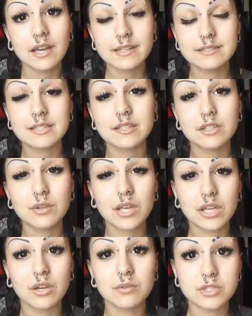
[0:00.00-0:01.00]
until you
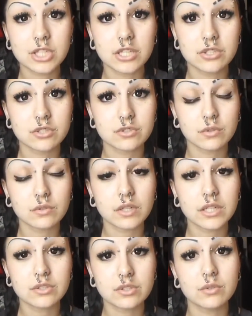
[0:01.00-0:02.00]
can go and change your
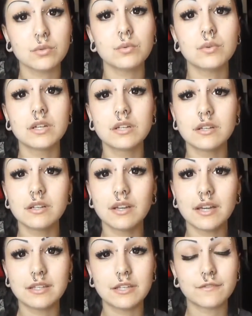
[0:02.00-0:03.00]
jewelry to
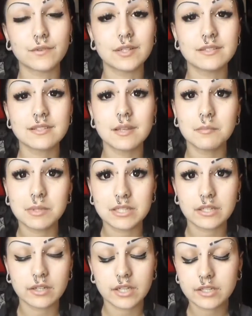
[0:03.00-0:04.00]
a different
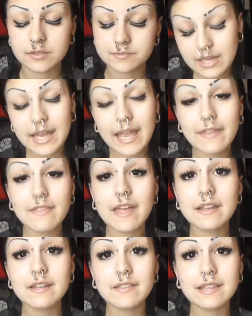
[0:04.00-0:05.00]
material. And
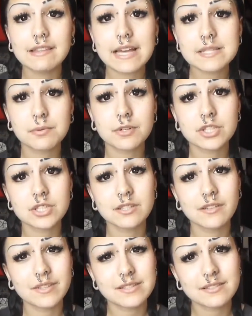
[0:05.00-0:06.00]
then the last portion
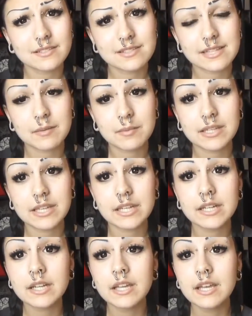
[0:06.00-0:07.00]
of this little segment
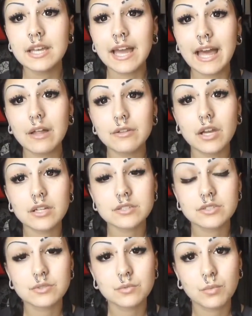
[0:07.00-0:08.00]
here, how long
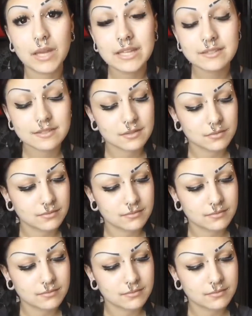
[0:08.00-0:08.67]
to wait,